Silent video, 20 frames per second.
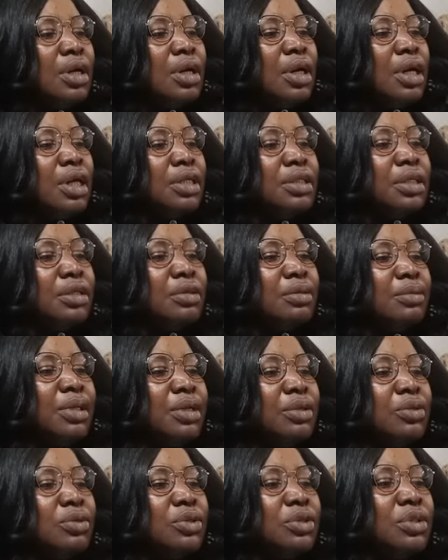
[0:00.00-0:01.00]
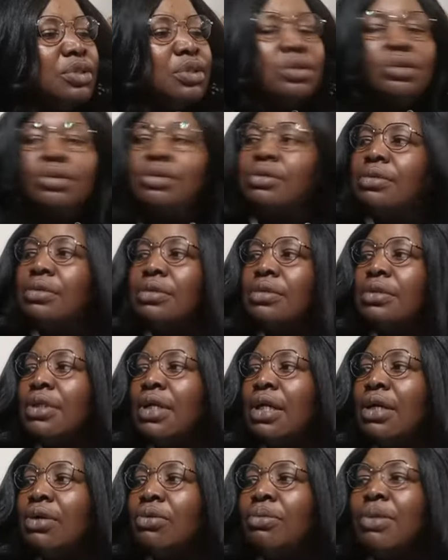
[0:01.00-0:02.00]
Yes, say, no, my question, Iru.
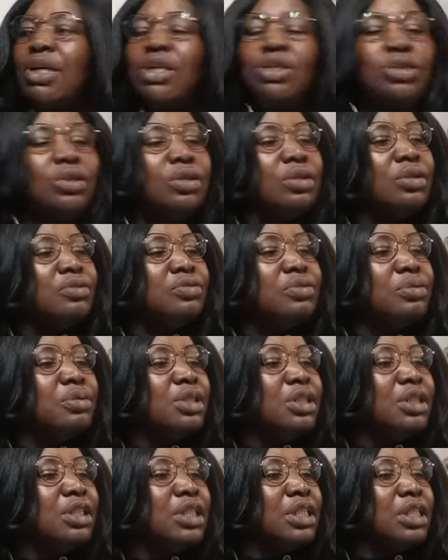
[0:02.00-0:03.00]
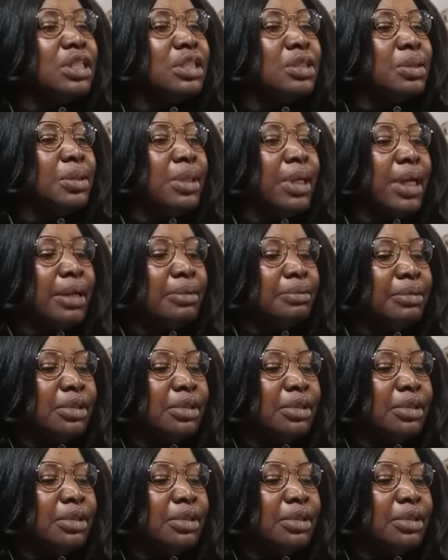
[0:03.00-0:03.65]
I go make joy for me, say, it all.